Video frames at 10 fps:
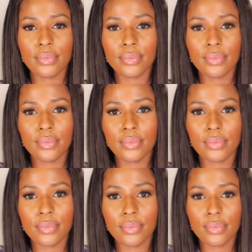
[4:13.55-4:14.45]

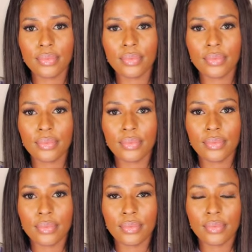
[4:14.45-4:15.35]

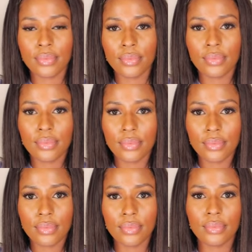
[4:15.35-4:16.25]

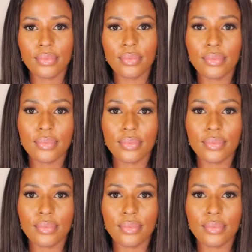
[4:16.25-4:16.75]
The person shown says nothing.